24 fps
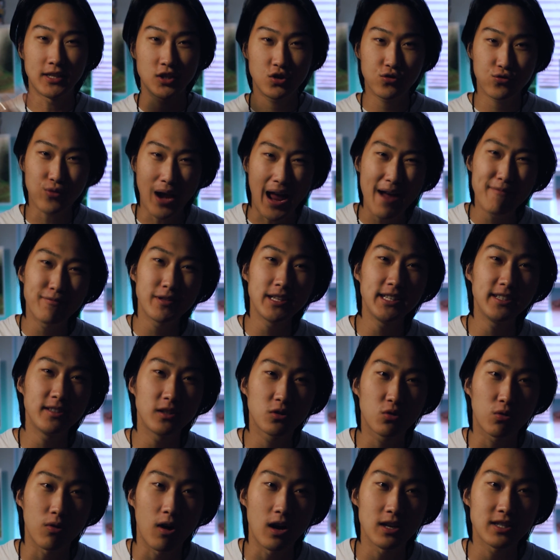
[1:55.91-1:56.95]
by traveling
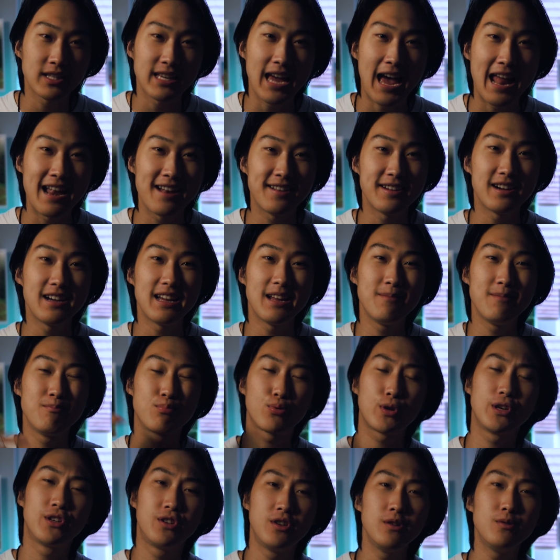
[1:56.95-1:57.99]
across Canada and
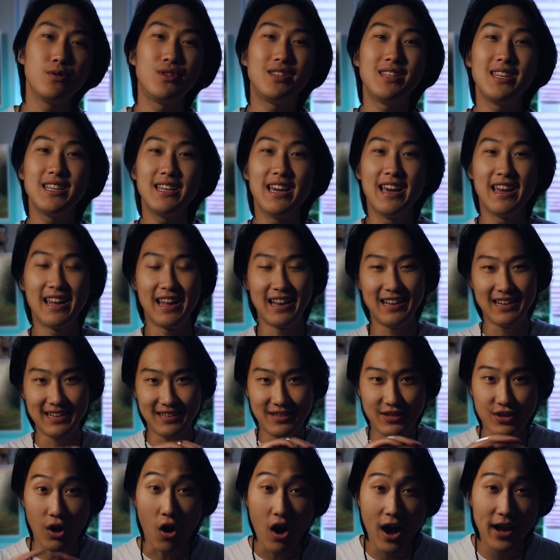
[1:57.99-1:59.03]
producing an
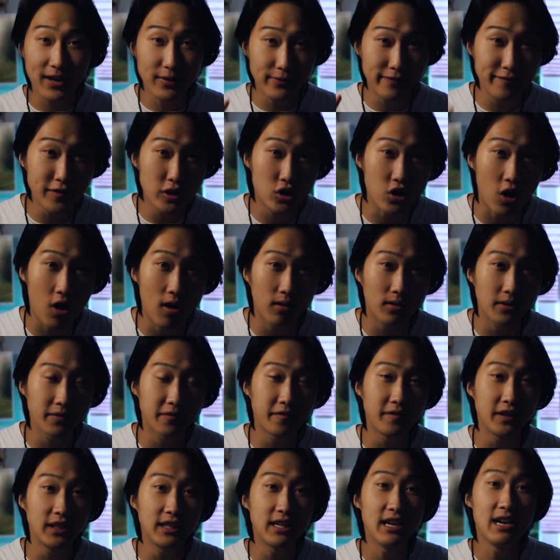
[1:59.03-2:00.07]
entire
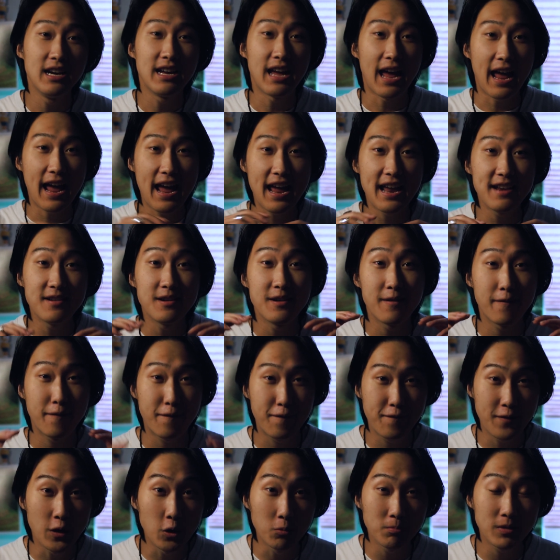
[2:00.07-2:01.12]
photography and
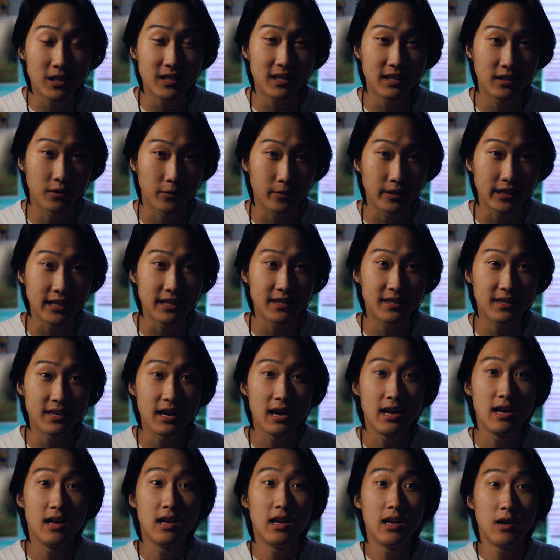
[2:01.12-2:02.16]
film series